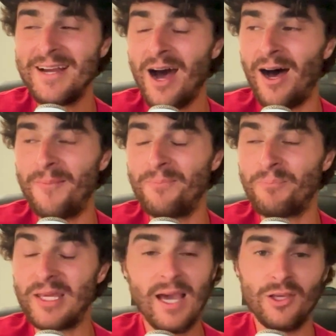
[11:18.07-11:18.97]

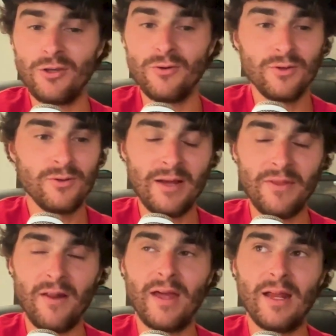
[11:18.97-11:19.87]
But yeah, you nailed
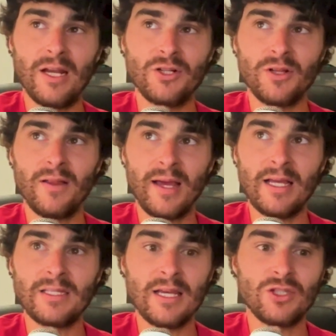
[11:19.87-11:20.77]
that on the head, Angela. Like
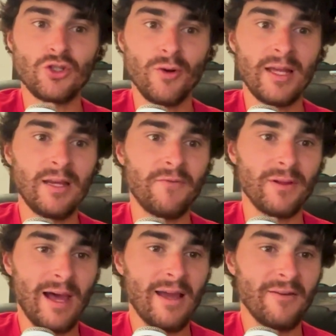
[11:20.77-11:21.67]
it's training for
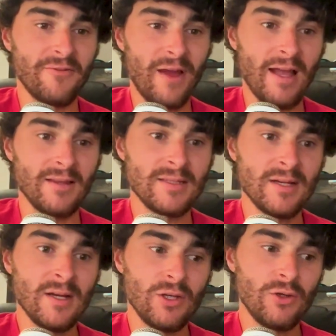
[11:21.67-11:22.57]
life, and
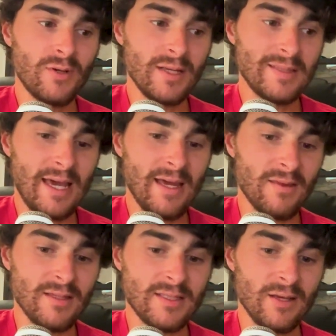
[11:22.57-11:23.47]
you can take
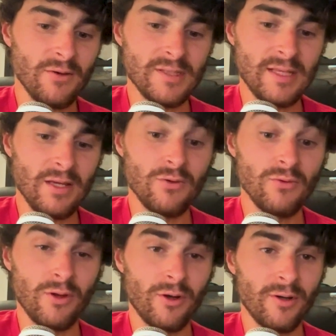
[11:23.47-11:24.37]
the skills that you
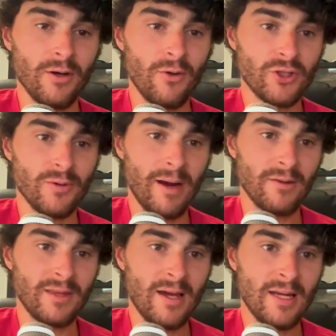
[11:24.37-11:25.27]
learn in ultra
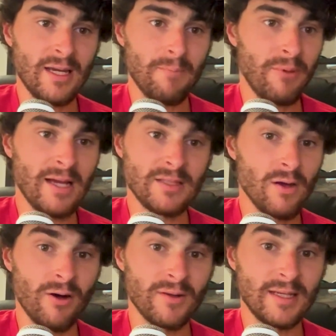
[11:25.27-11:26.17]
marathoning and apply it to the
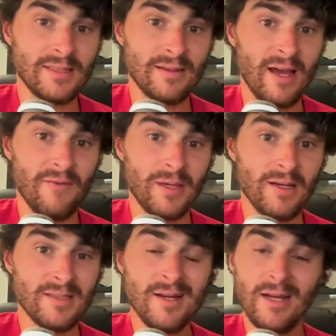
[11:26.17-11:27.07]
hard things in life,
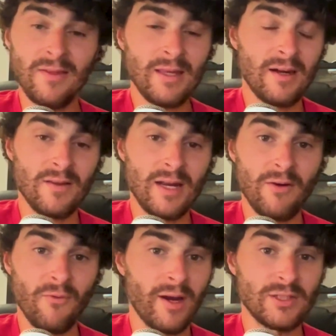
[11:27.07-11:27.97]
because in the end of the day,
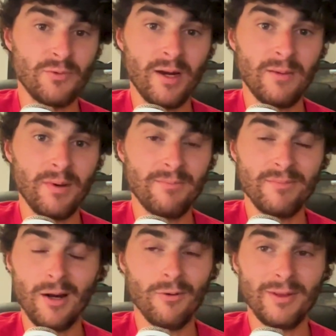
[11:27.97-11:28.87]
running's running, but
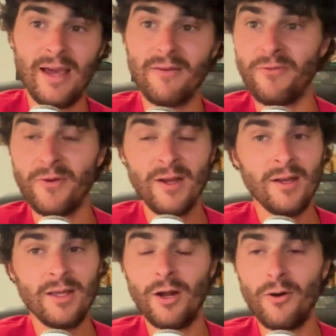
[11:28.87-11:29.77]
life,
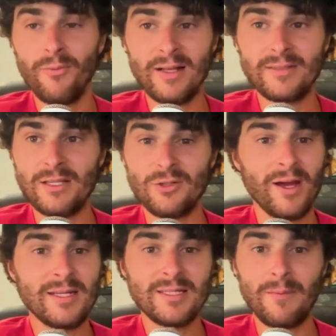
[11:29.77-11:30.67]
as
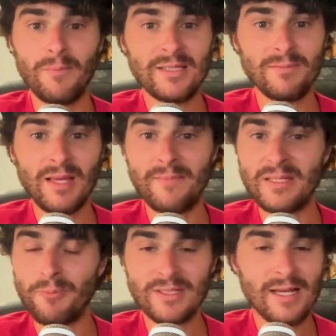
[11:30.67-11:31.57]
great as it can be, sometimes
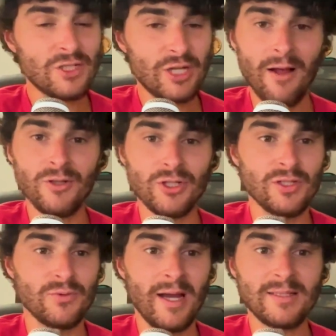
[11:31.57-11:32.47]
it presents
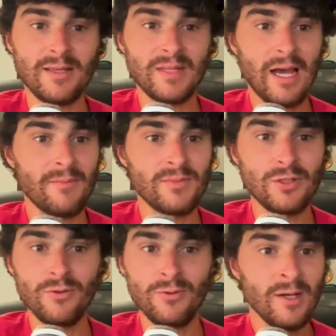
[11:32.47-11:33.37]
challenges, right? Sometimes
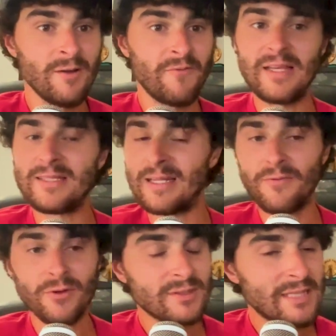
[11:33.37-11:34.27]
you face a
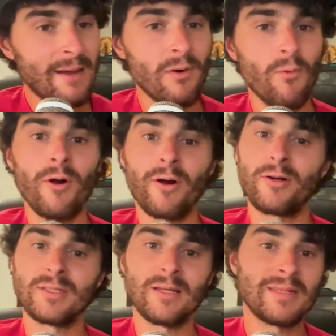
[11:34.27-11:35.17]
difficult time at work,
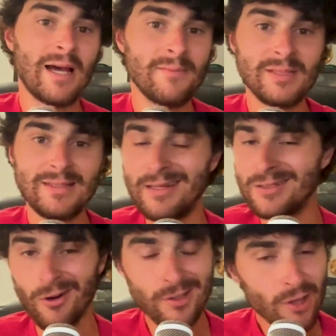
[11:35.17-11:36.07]
or sometimes things
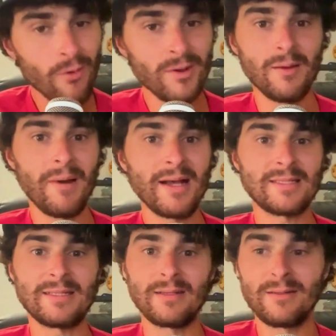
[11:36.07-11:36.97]
aren't going the
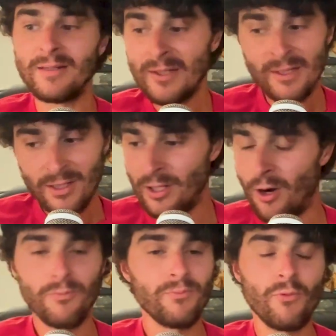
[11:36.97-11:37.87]
best in,
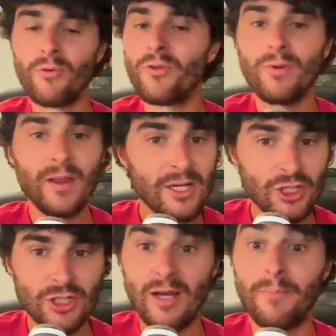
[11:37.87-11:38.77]
the
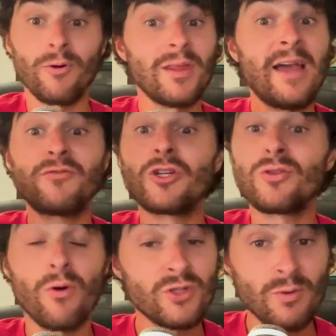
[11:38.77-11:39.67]
relationship, or life just
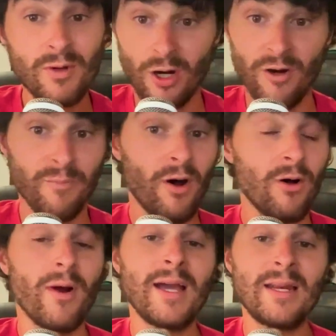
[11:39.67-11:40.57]
throws you a
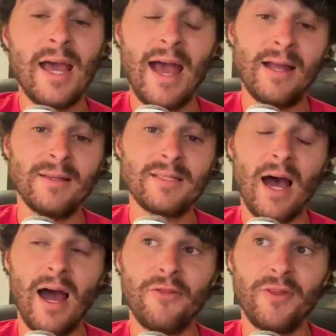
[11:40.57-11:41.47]
curveball, right? And
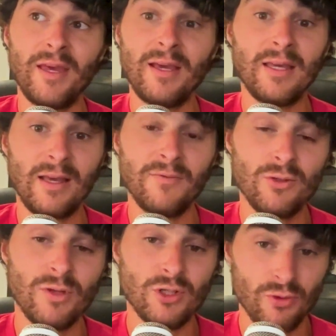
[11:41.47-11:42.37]
I think it gives
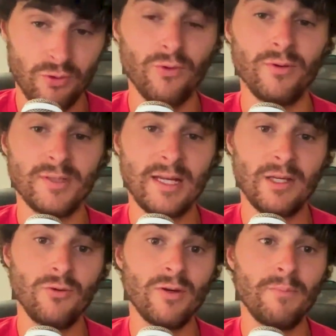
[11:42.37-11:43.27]
you the tools that
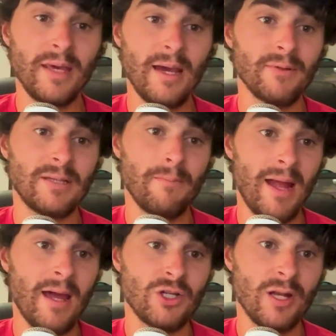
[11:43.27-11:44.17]
you can be able to
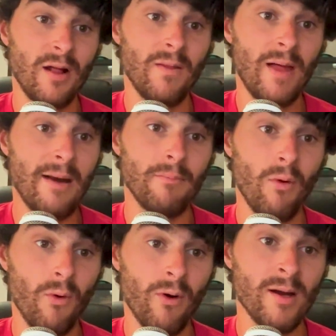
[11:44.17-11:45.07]
manage it a lot
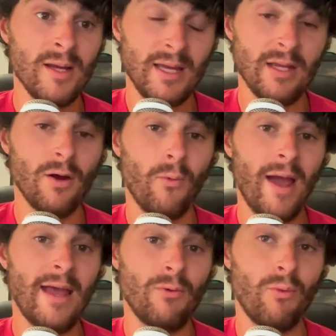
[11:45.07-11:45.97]
more in a
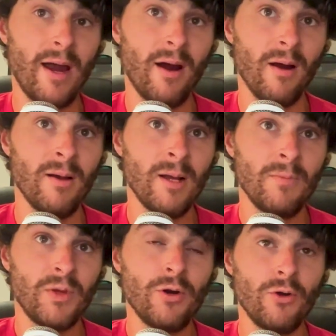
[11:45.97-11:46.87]
way where,
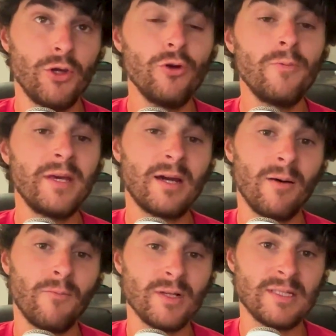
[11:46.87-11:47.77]
you
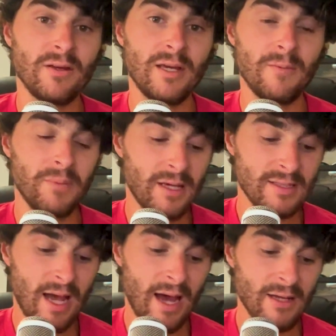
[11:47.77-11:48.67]
become resilient,
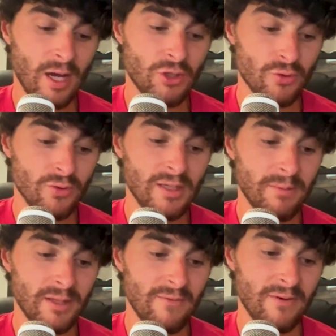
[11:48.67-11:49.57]
because I truly
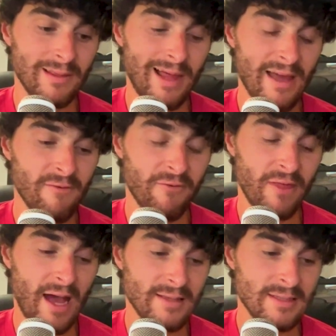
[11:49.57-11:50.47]
believe in life
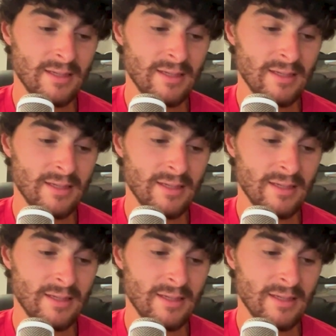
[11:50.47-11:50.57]
that